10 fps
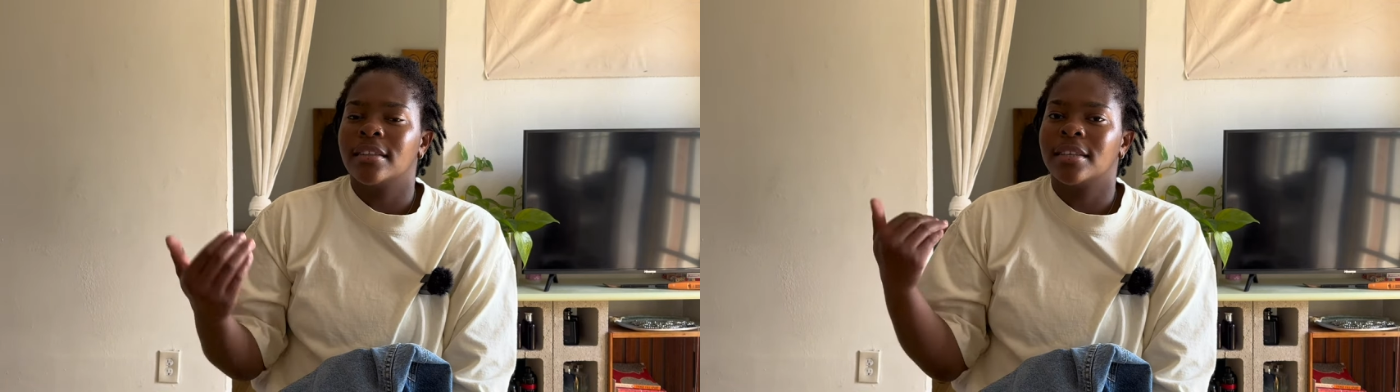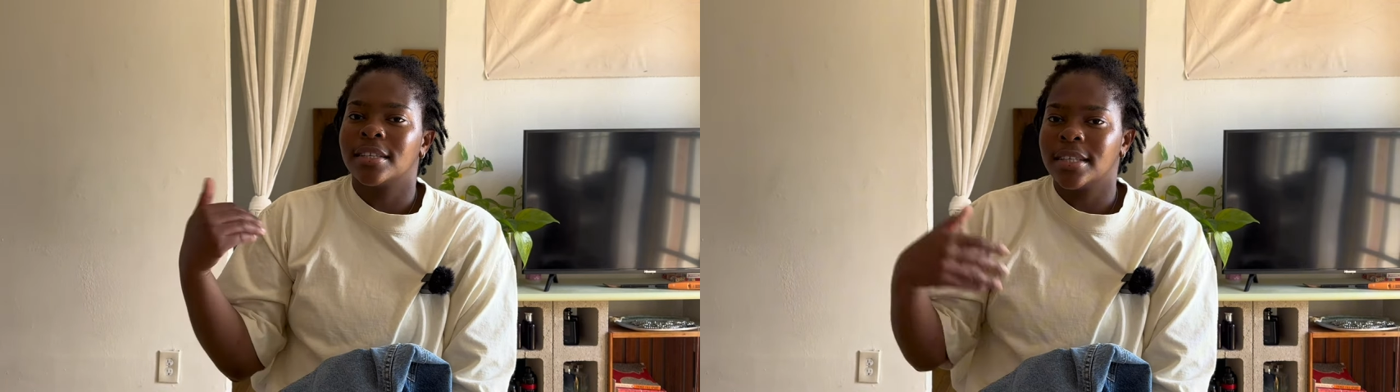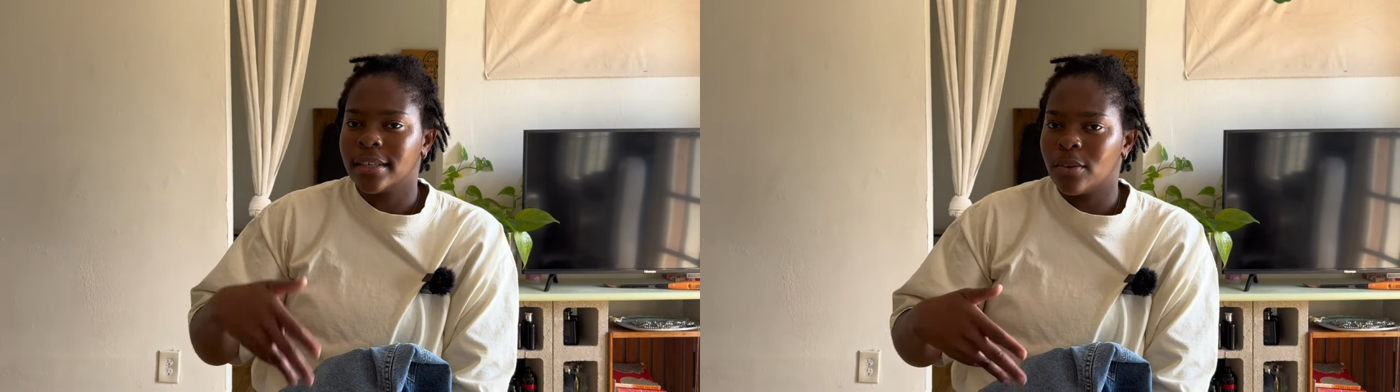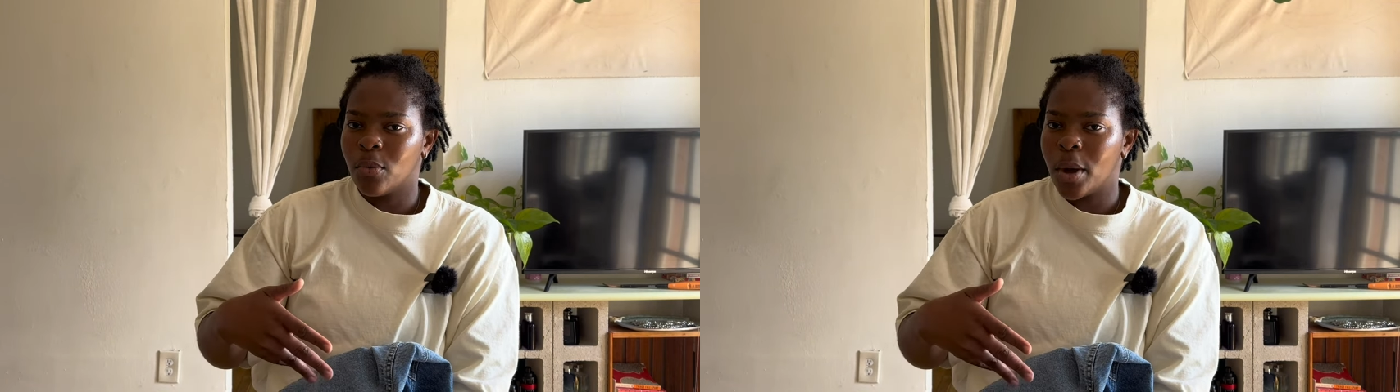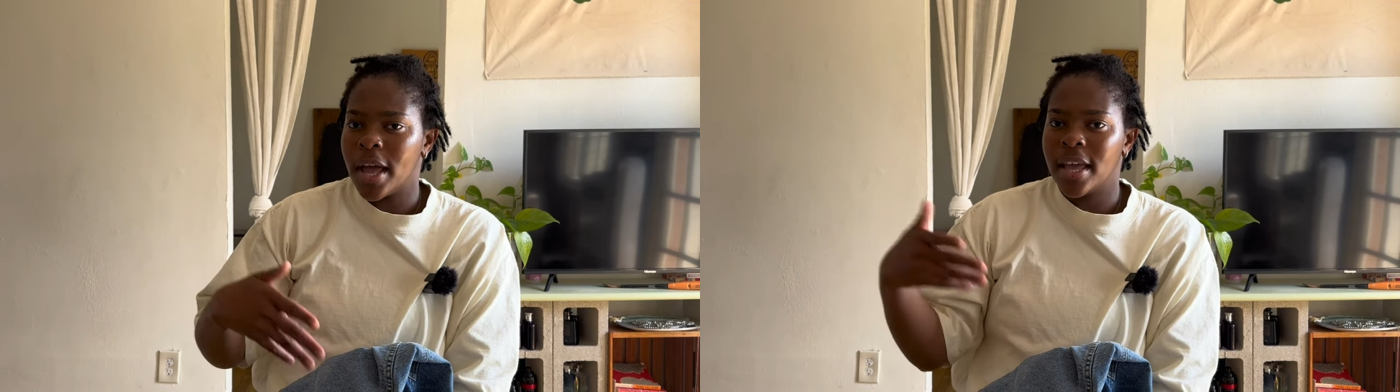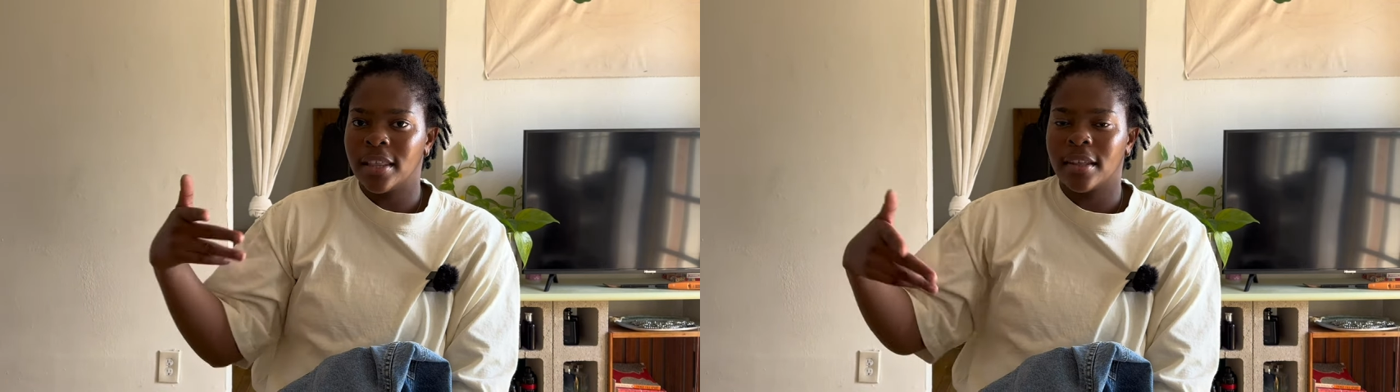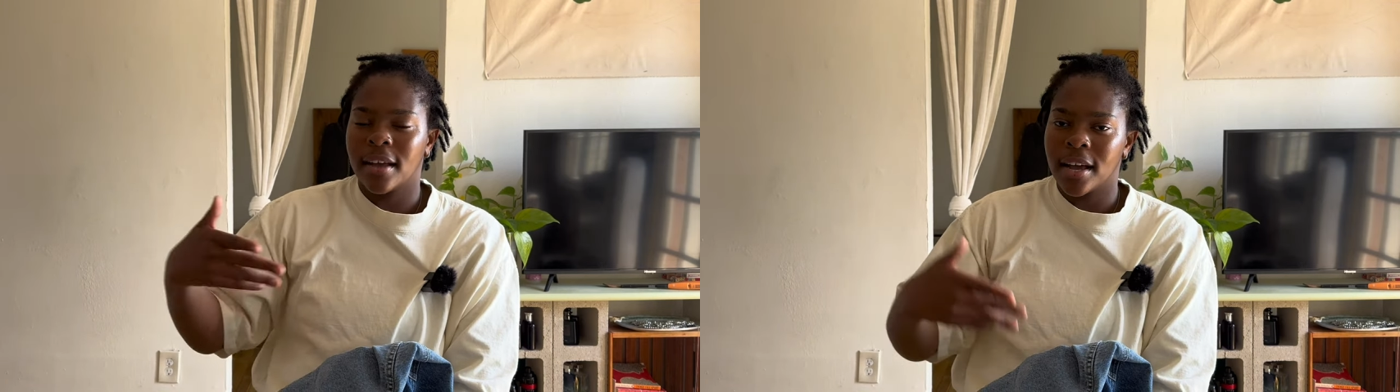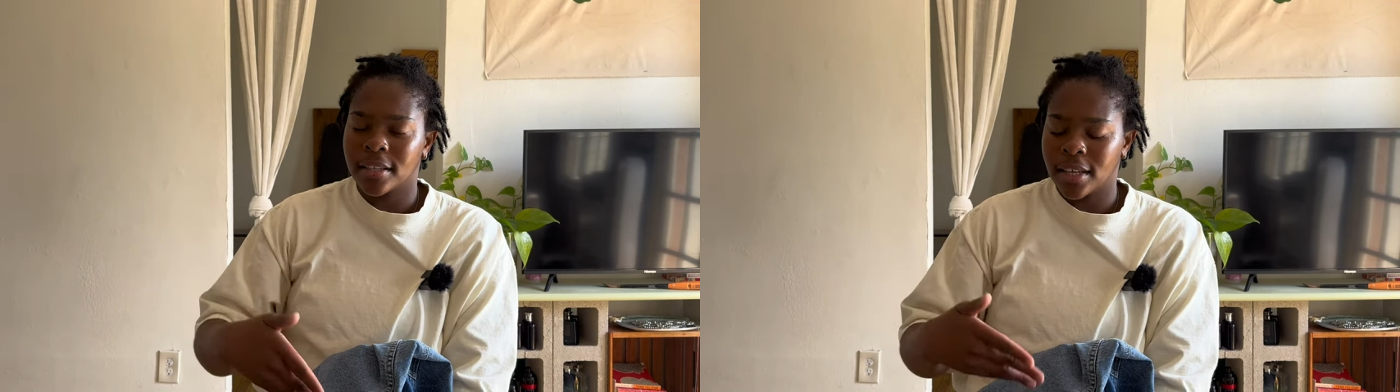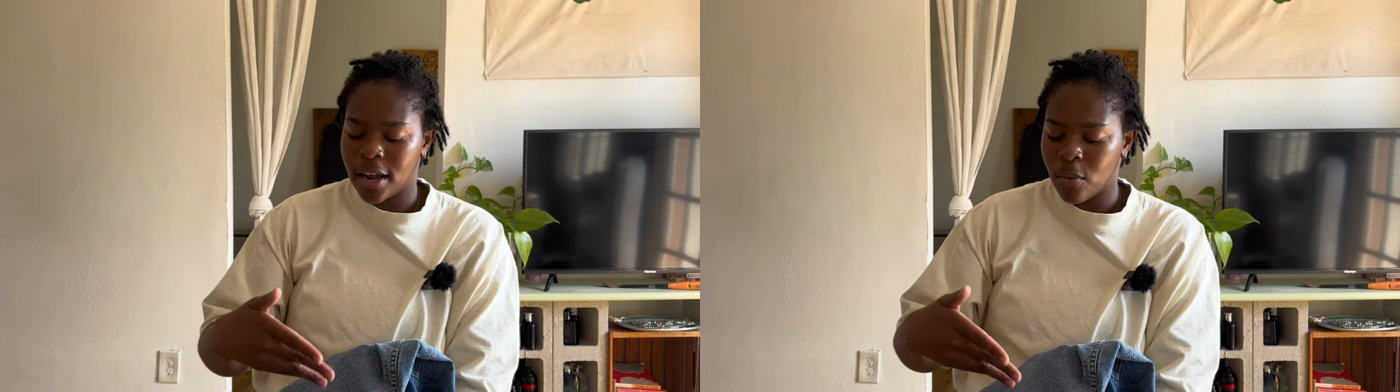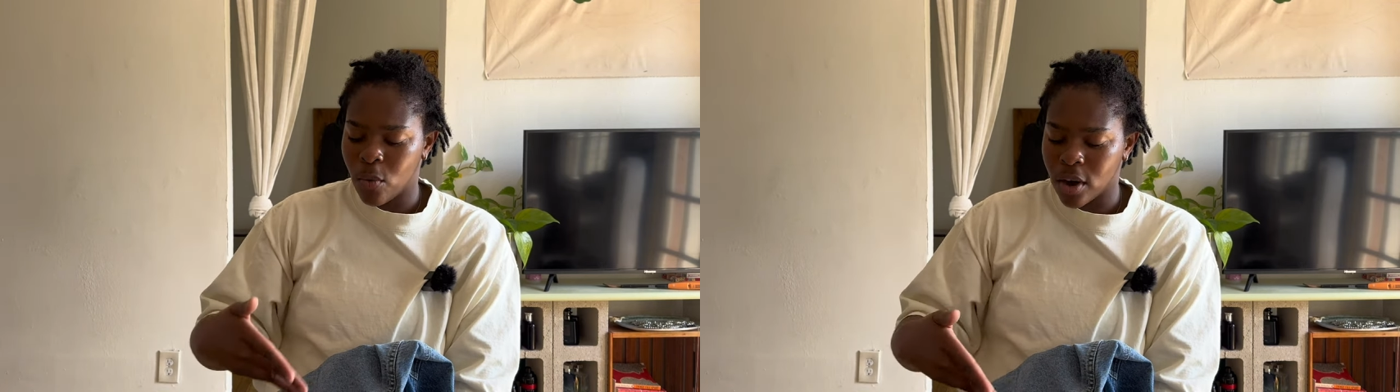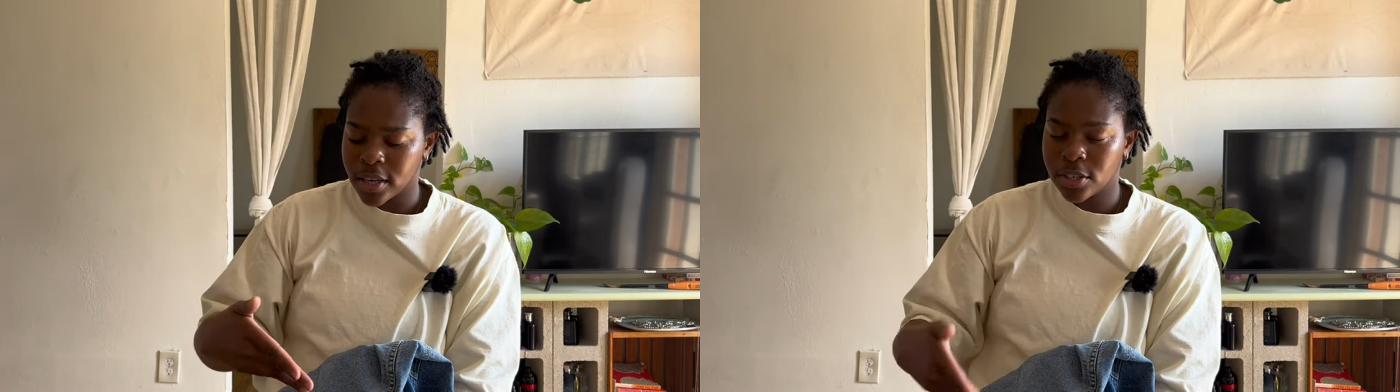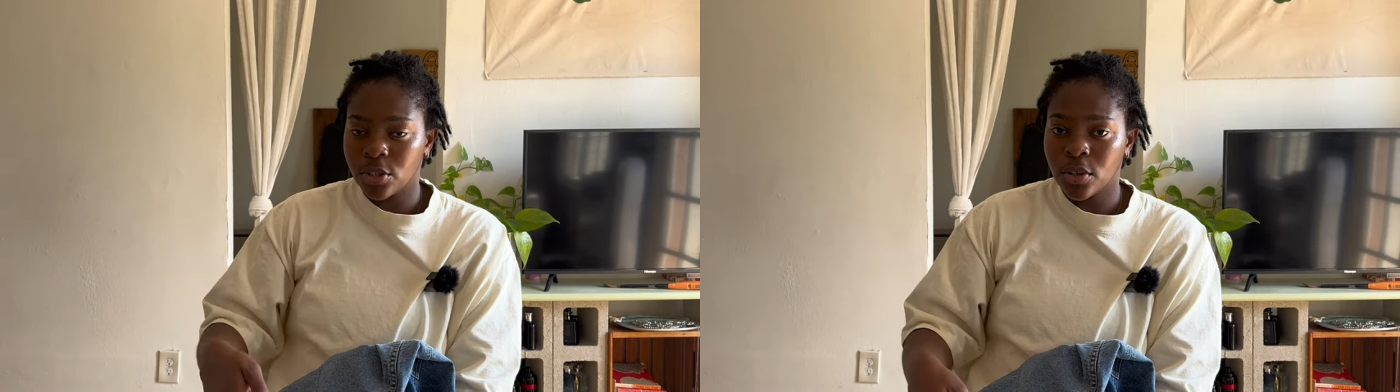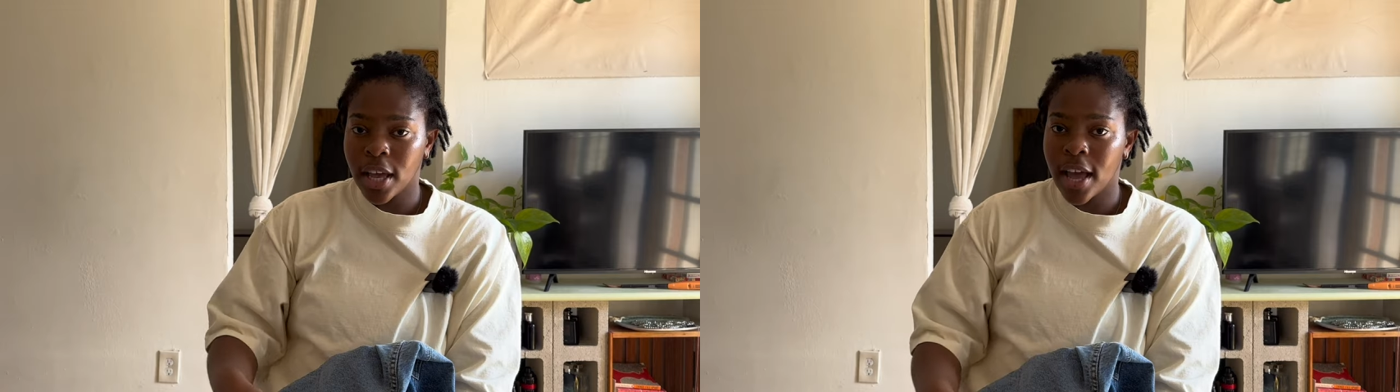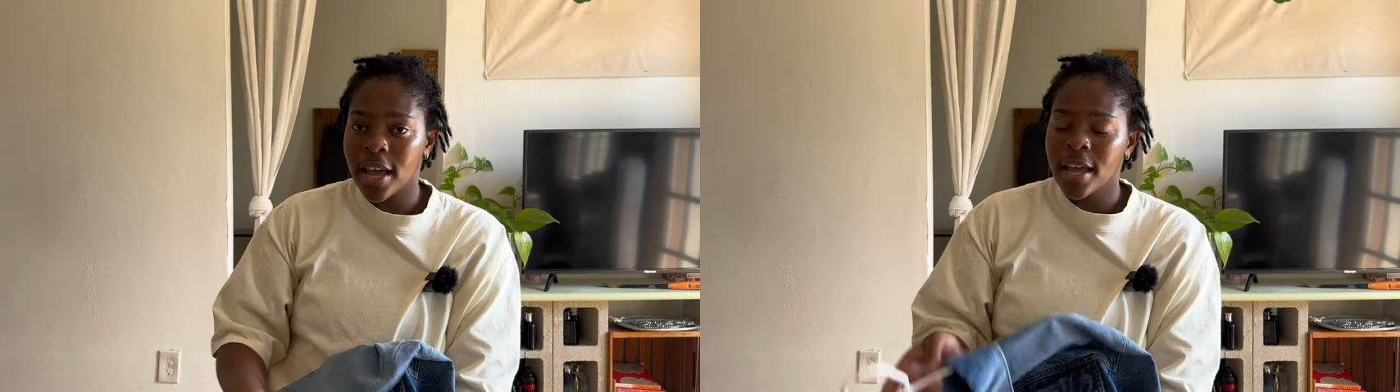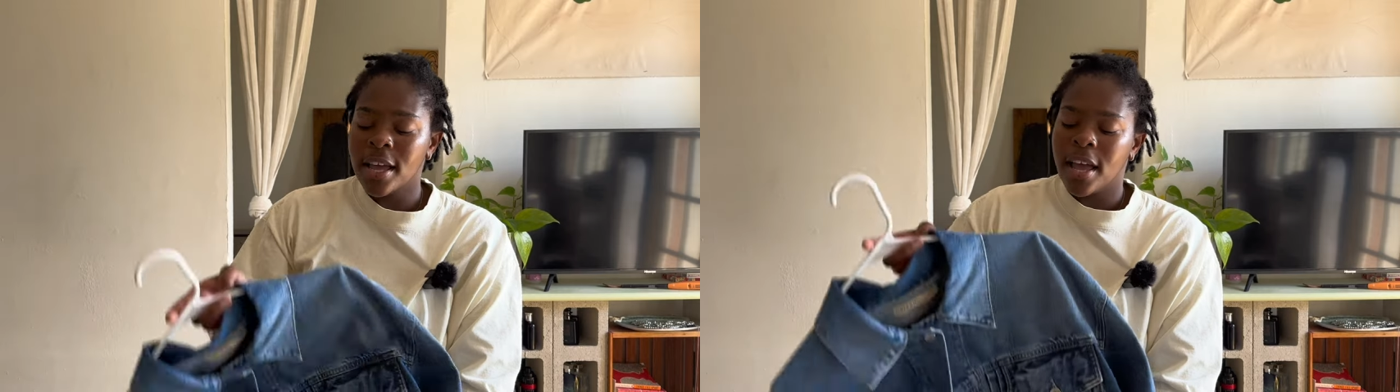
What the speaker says: the silhouette and the cut that I wanted to get.